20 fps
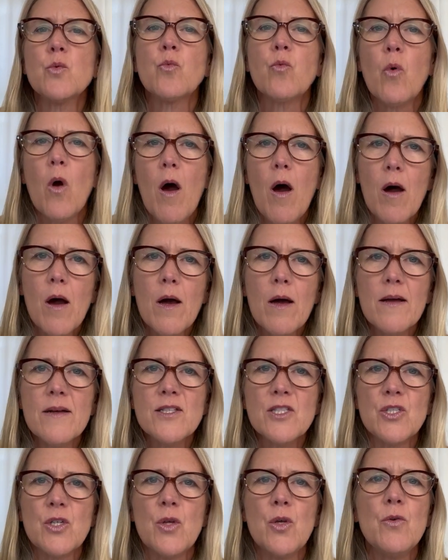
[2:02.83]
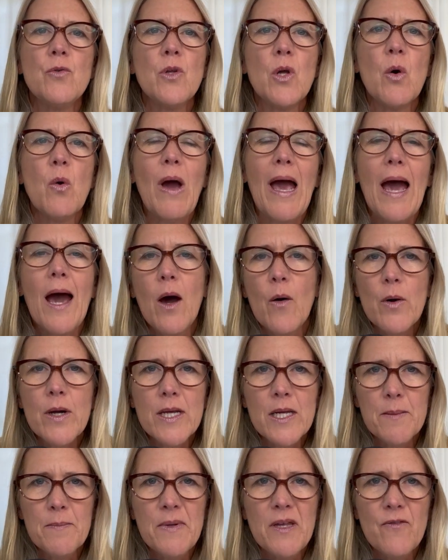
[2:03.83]
wrong so you know how it
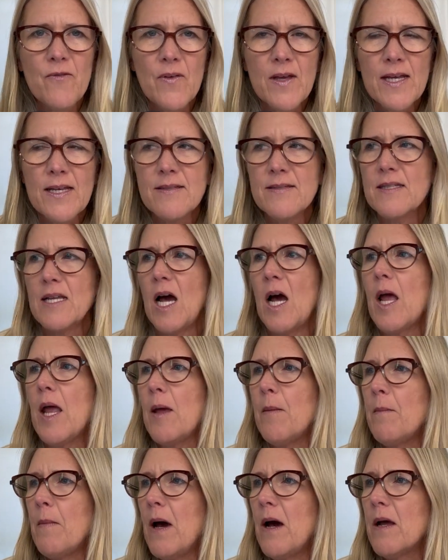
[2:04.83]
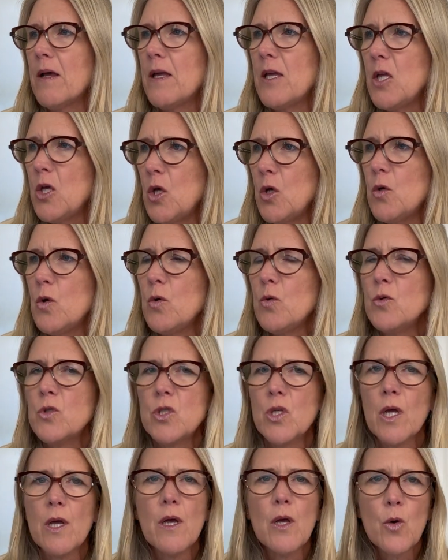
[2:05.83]
can be fixed. I am a
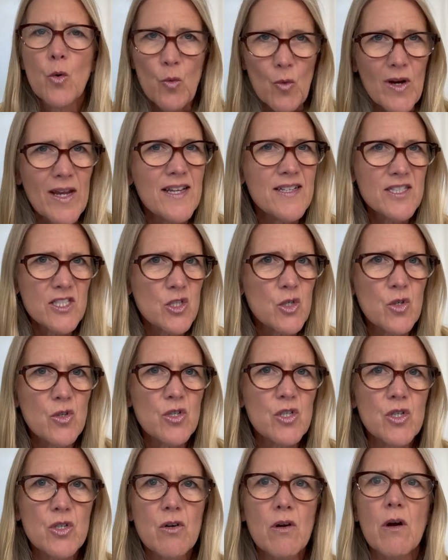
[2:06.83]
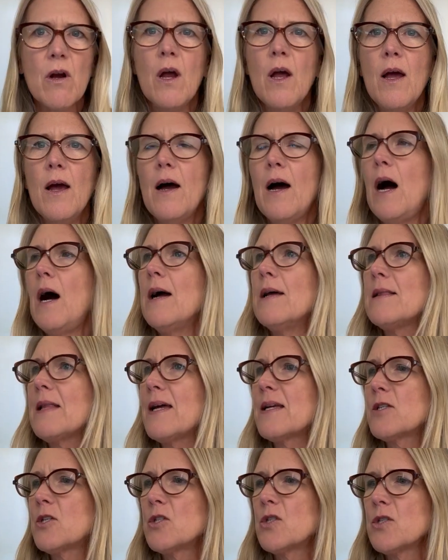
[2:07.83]
huge researcher. I
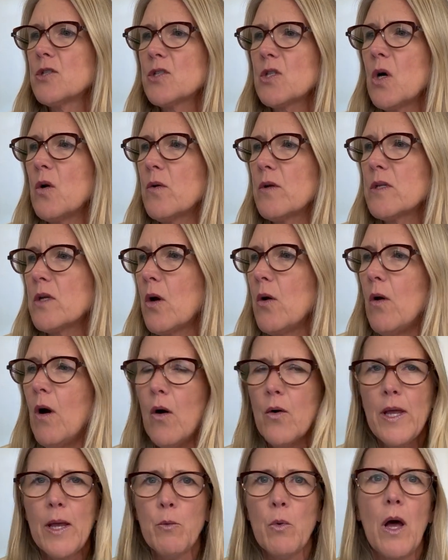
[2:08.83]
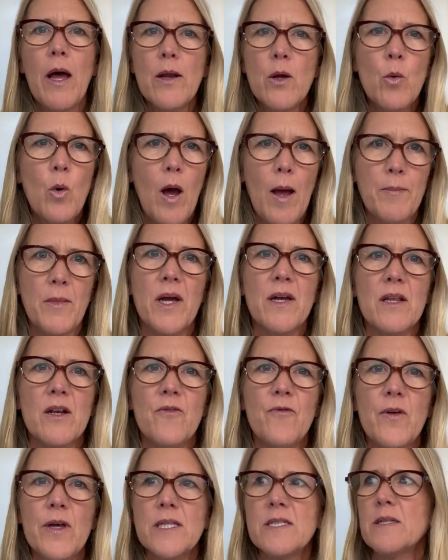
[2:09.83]
like to just go, okay, well, I know I'm not going
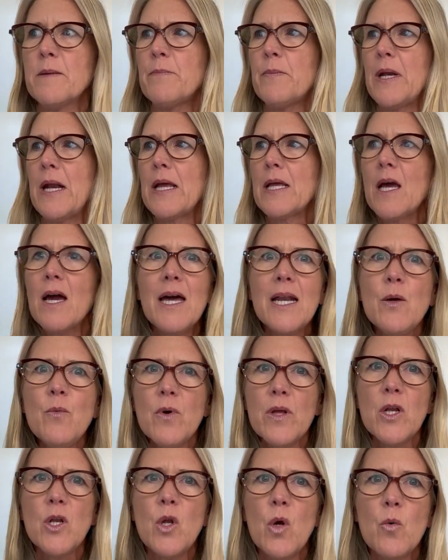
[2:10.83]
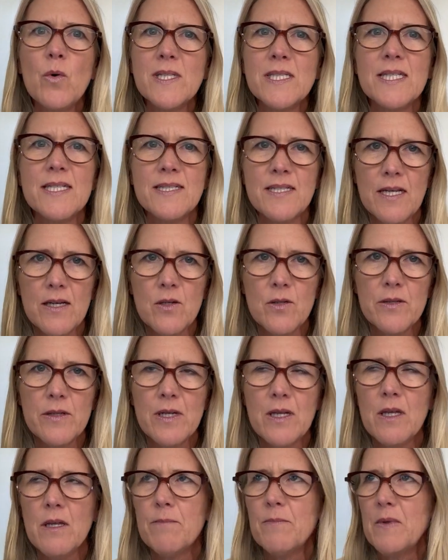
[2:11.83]
to fix it, but I kind of want to know what's entailed in
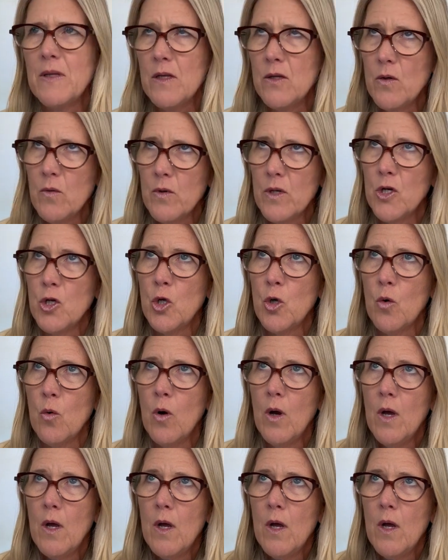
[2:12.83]
it. You don't want to know